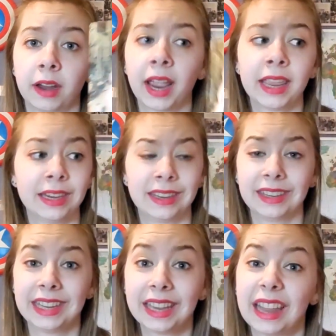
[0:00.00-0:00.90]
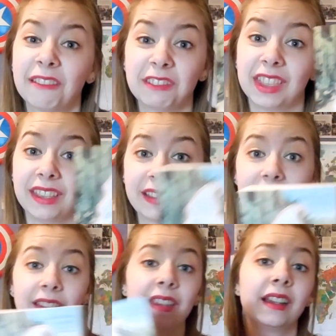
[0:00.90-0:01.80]
I DNF'd this
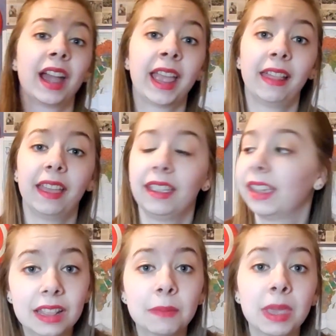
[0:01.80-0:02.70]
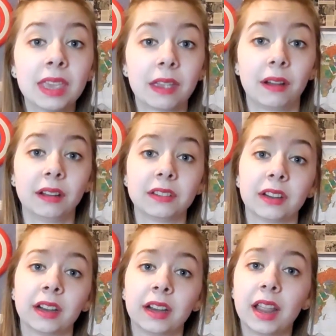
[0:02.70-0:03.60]
this year. I, like, hated the main
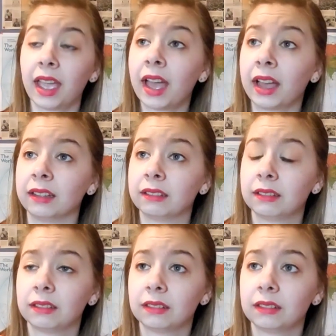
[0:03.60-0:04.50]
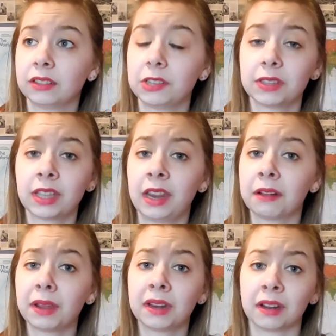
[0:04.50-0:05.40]
character. Yeah, she was the
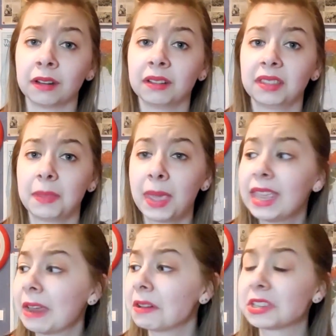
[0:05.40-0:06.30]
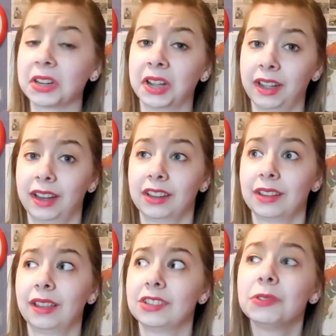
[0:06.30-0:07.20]
narrator the main character.
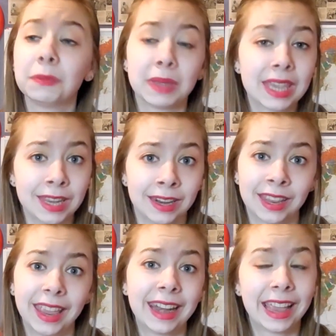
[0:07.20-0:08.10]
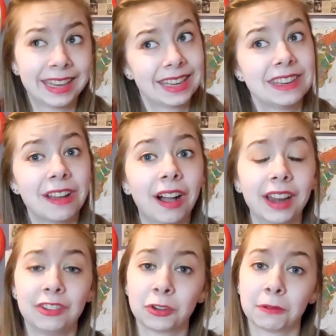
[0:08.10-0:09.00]
She was mean, and I did
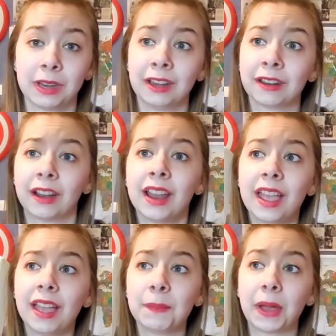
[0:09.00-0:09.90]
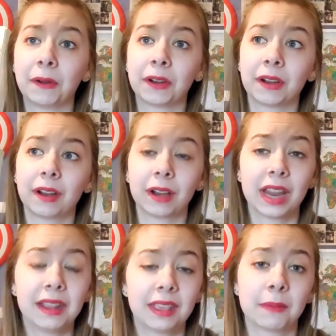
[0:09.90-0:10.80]
not enjoy reading her about her or
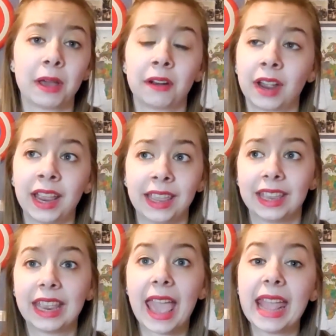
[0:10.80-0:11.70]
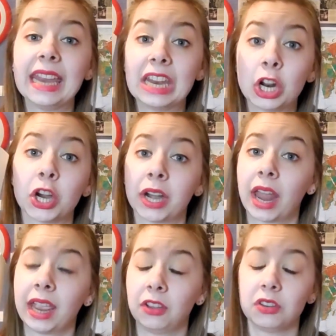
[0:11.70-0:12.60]
anything about her. I hated her,
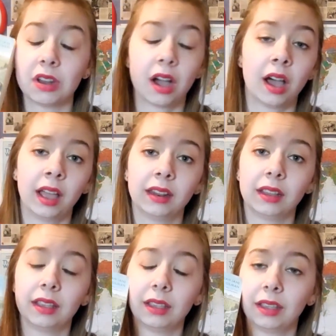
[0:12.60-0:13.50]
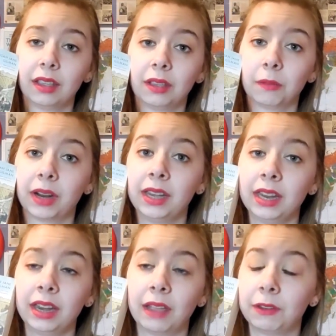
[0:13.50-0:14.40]
and I could not. When I
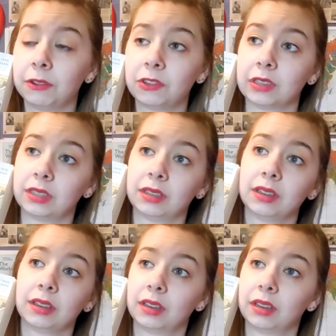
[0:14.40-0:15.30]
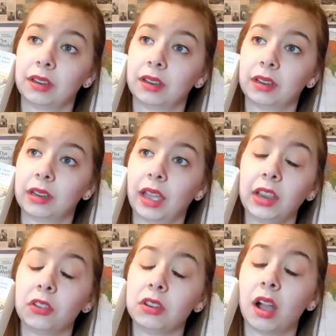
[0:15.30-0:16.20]
DNF'd, it was just.
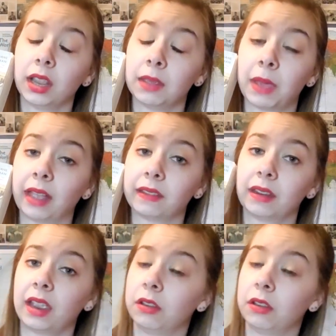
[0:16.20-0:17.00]
I could not get past it.